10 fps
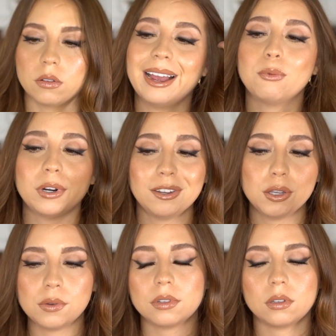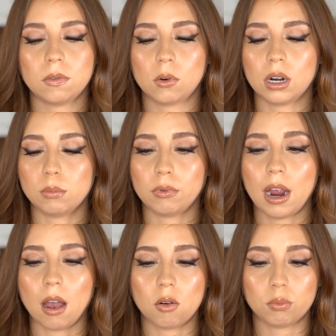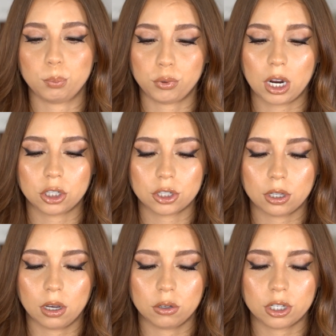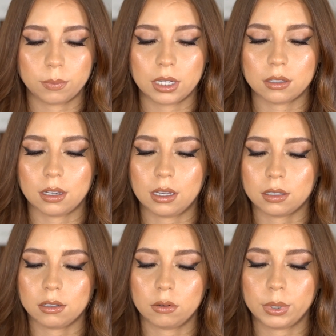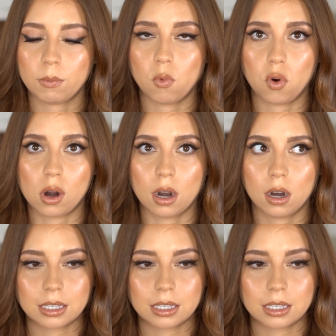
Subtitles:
I wouldn't use this for a brow brush though, just because it is a little bit more,